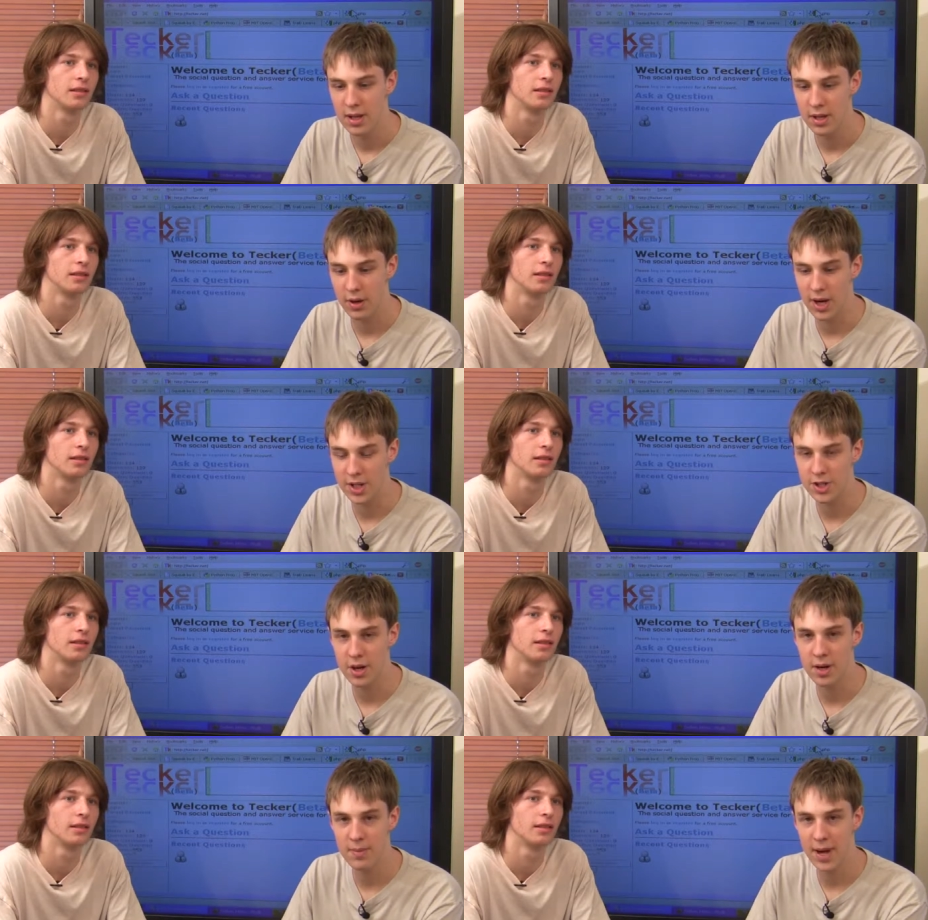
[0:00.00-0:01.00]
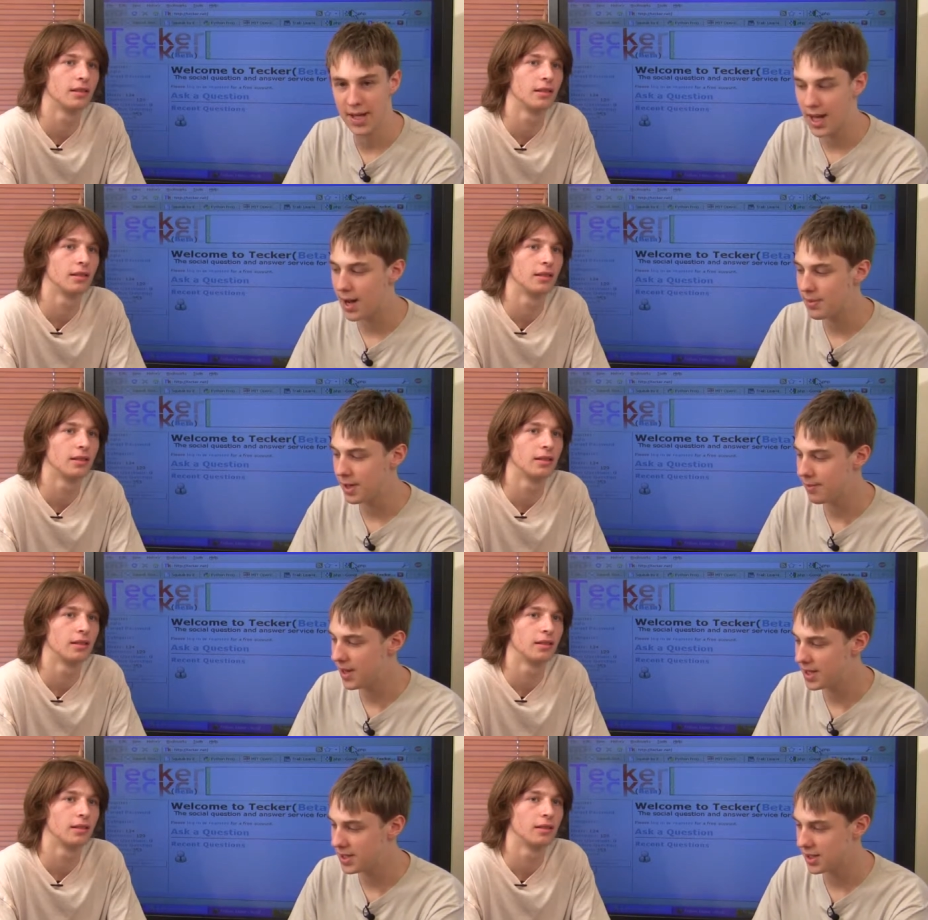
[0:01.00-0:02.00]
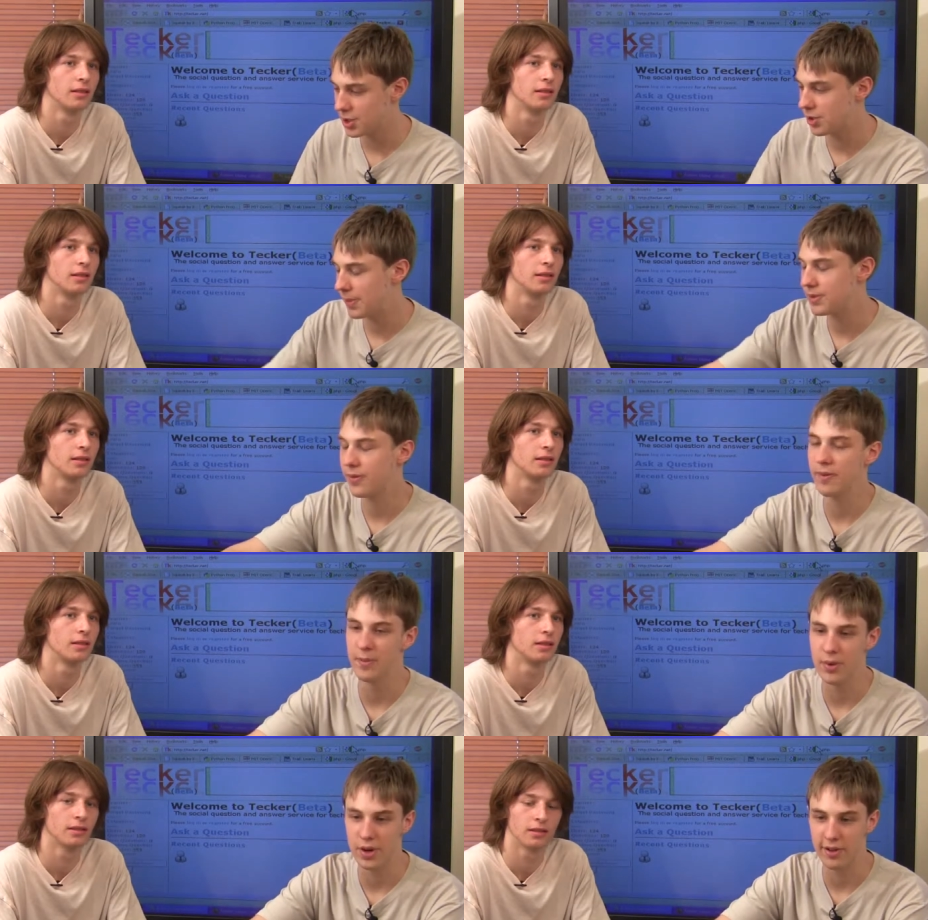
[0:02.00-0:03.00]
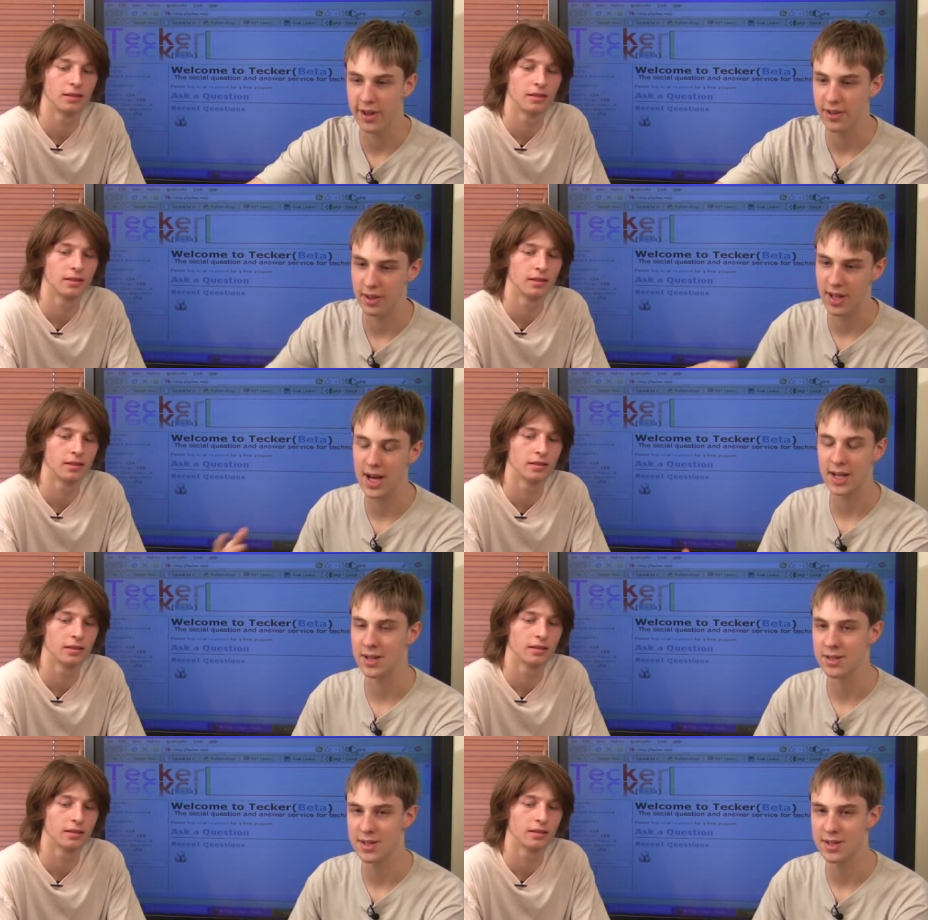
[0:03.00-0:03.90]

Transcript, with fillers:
Speaker 1: you know, I started by copying and pasting scripts from the book, like the login